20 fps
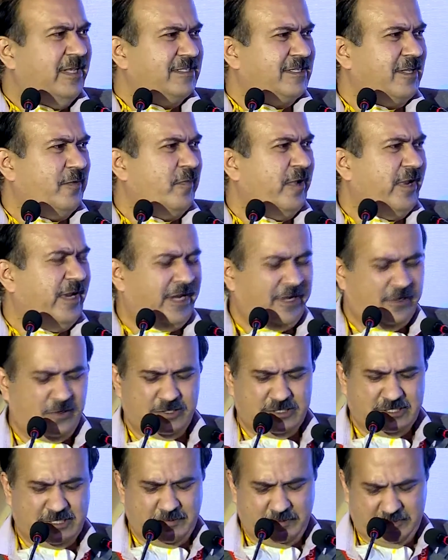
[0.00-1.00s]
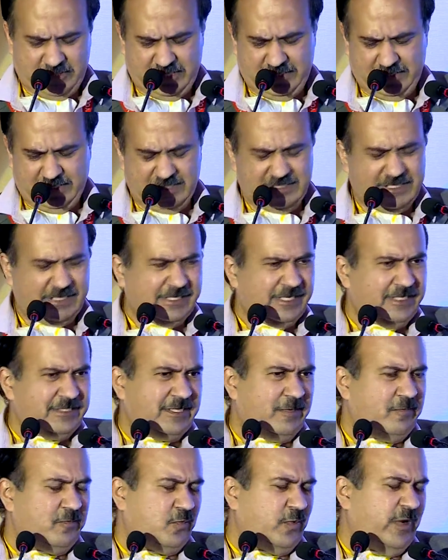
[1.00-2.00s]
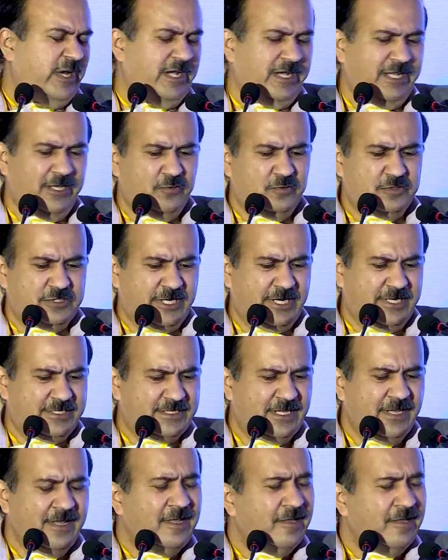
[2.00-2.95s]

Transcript: some head or something, injected some 20 oocytes.